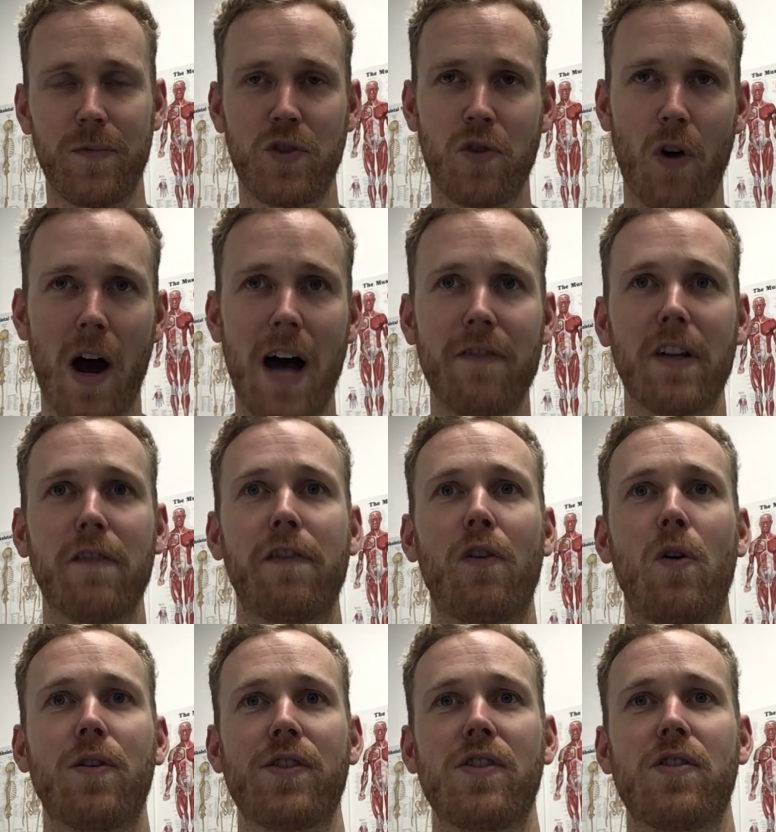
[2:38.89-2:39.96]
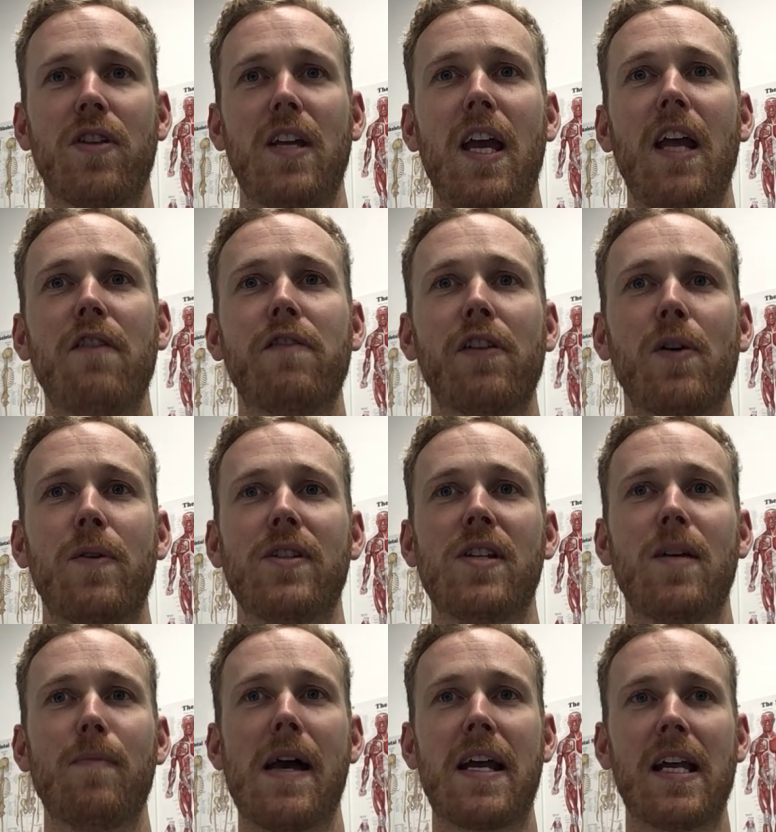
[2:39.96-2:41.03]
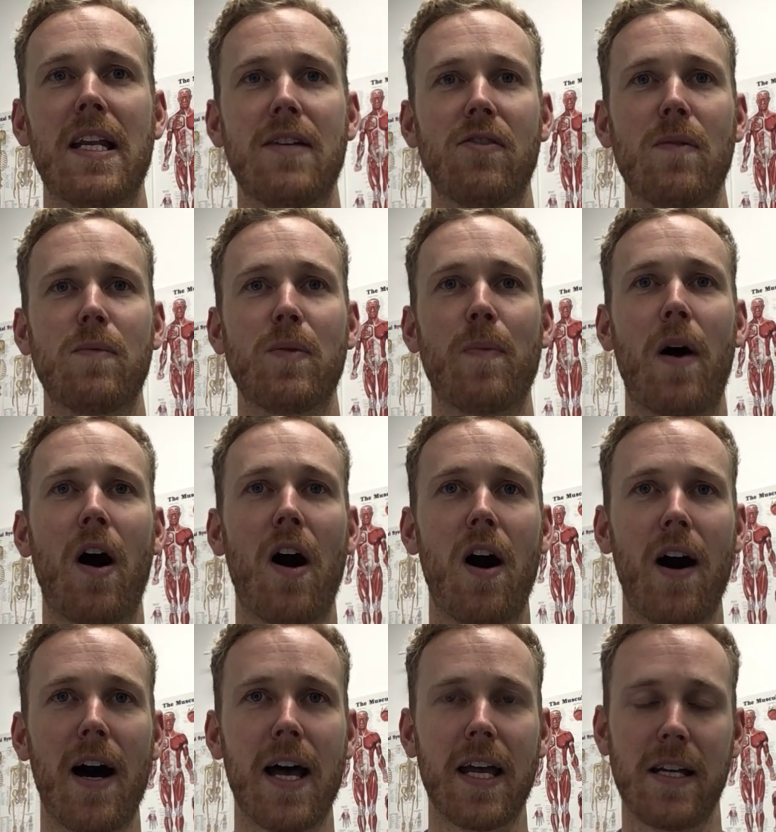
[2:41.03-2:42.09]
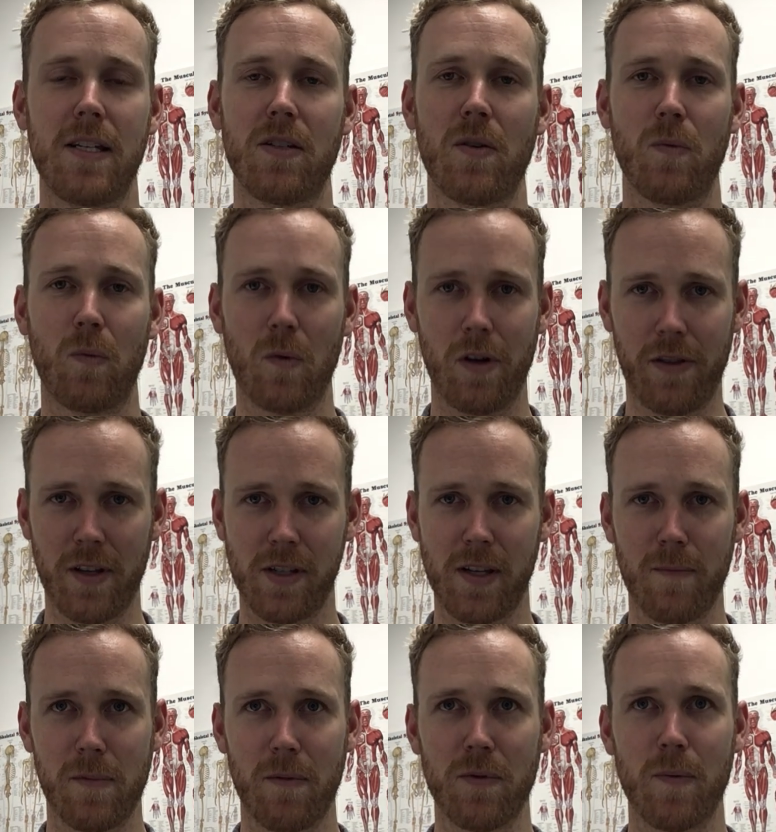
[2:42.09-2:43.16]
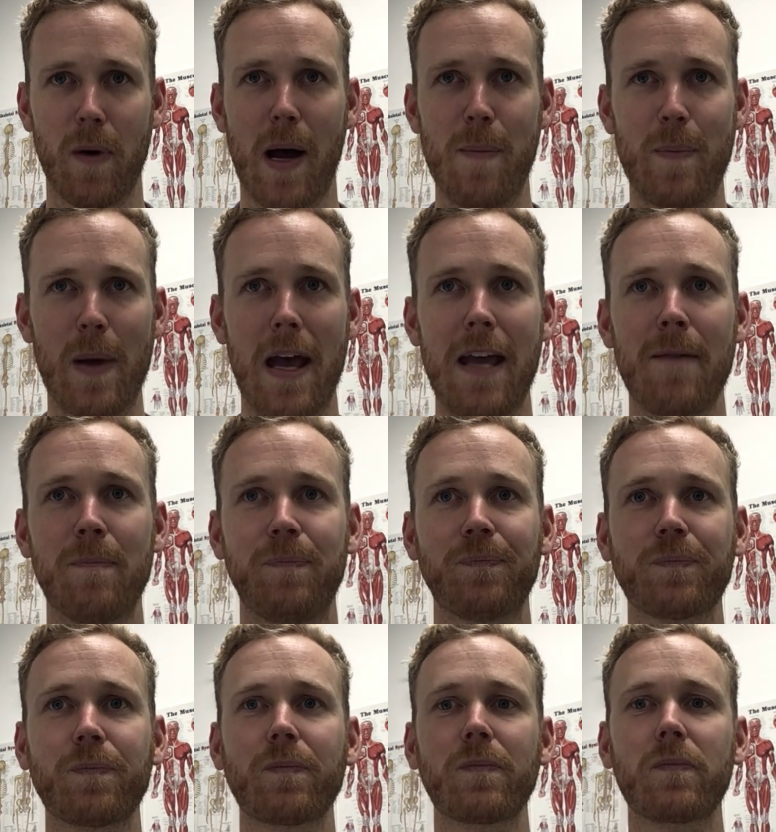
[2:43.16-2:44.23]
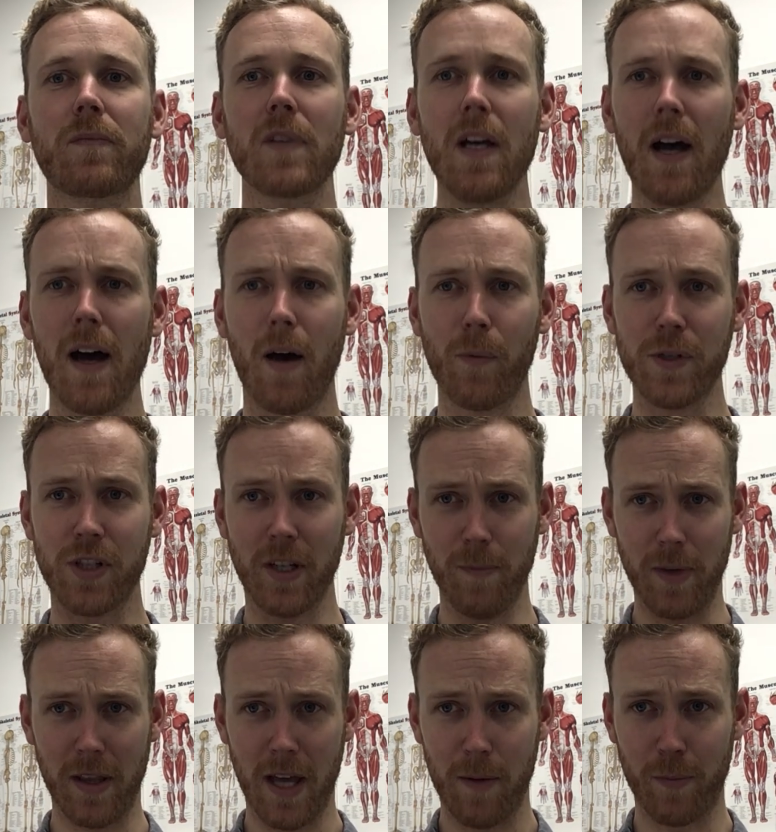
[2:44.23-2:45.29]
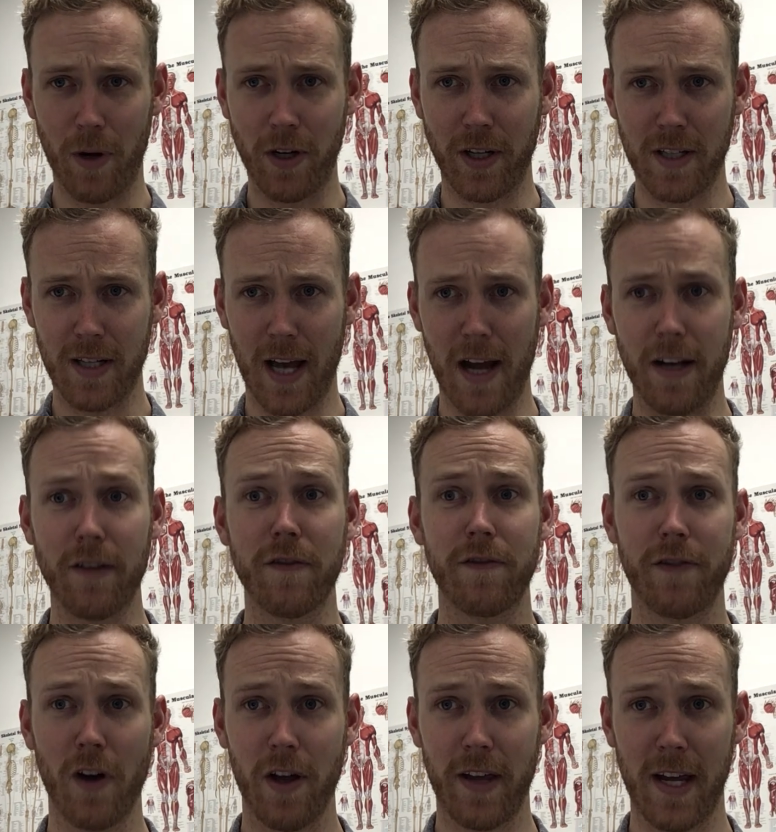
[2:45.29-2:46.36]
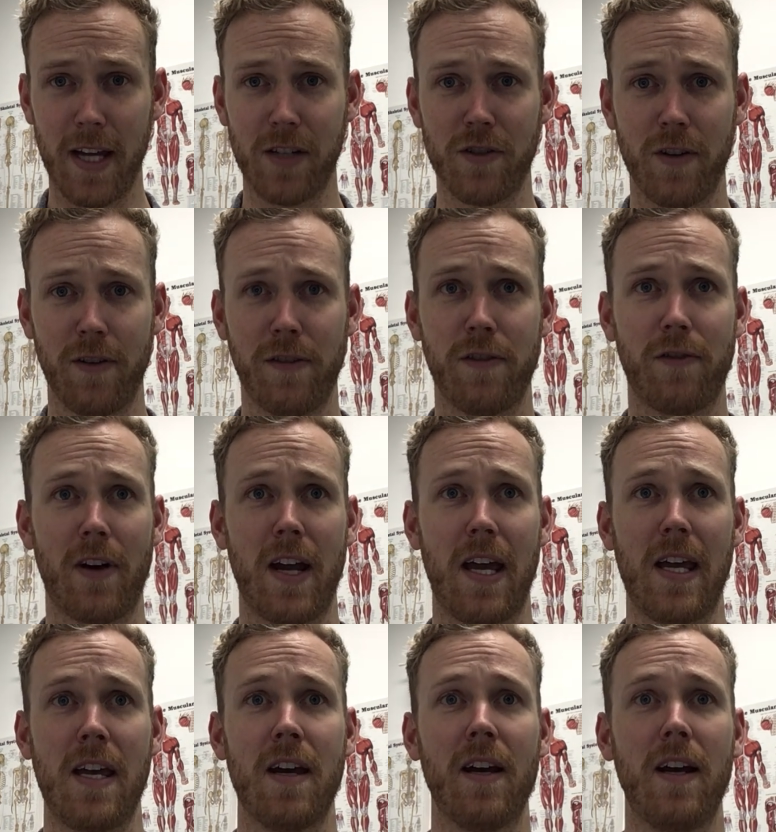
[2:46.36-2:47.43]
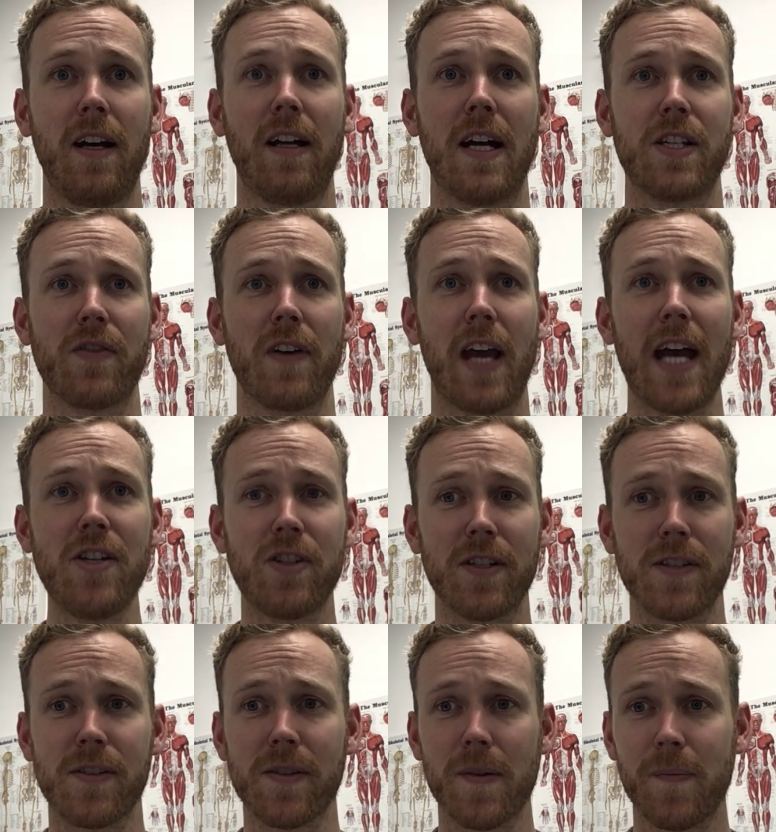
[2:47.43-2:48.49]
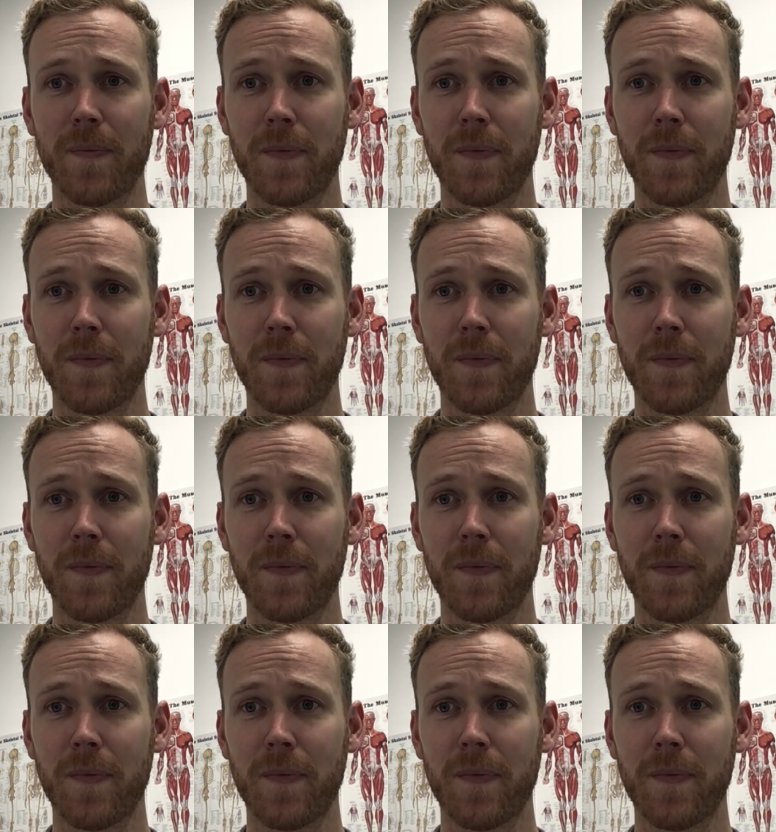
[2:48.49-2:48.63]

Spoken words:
driving forces or the influencing mechanisms behind what the symptoms might be, which can be then broken down further into three classifications.